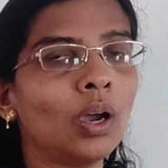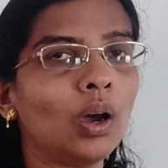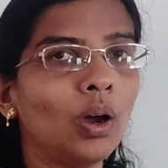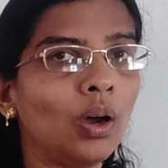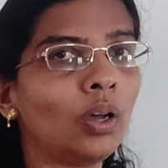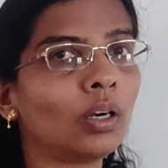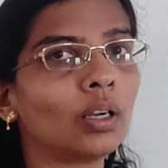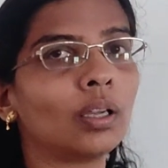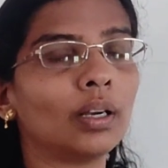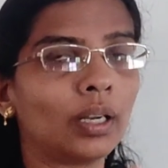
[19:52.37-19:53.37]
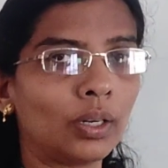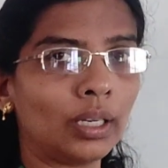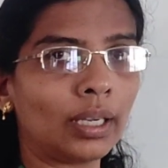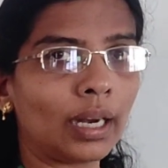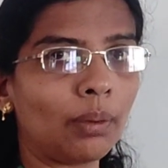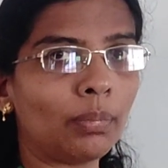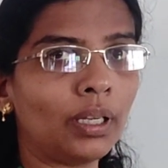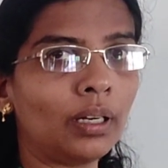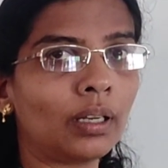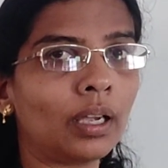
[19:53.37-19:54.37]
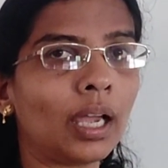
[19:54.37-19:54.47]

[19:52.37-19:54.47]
or regular grammar,